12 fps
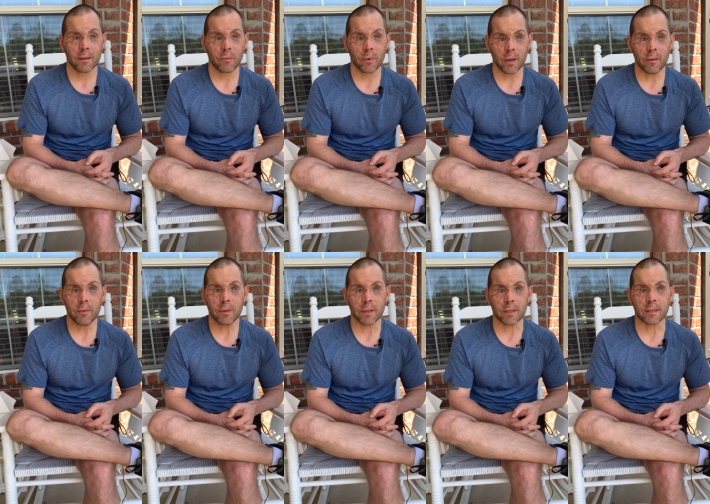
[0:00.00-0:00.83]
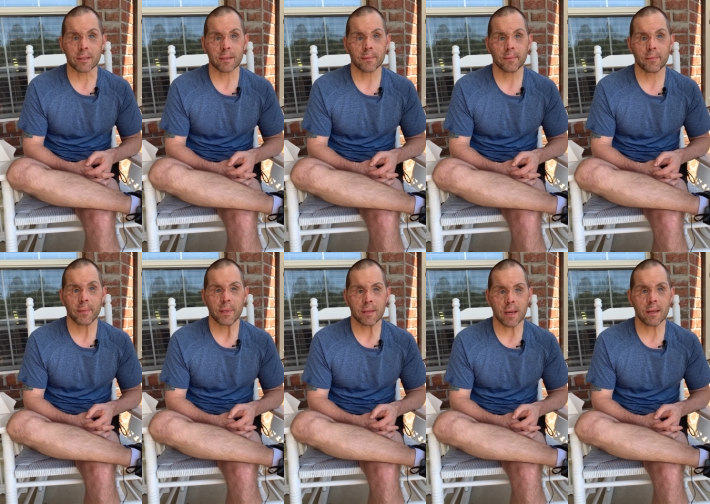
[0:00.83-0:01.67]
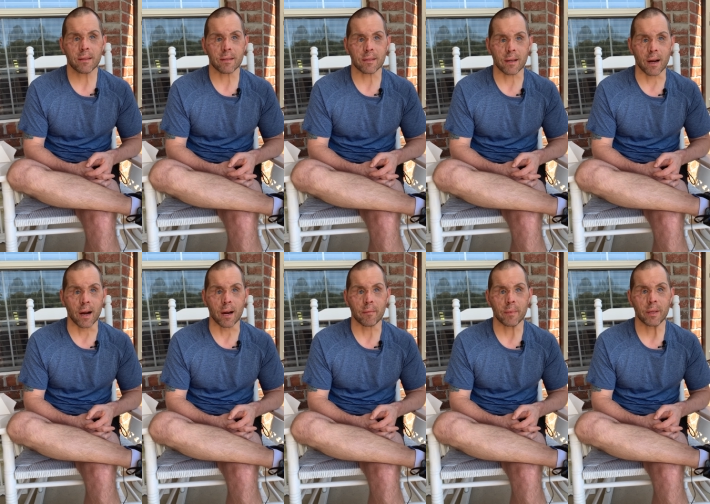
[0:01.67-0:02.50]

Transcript: Whatever it is, take this time,